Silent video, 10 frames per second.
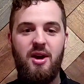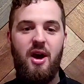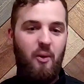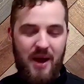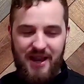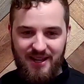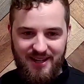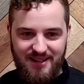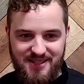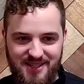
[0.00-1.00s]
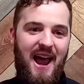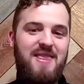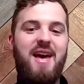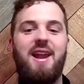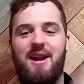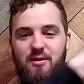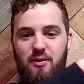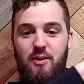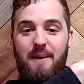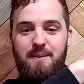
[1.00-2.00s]
awakenings, and then I
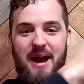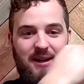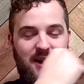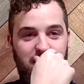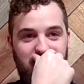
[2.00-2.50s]
ramped back up.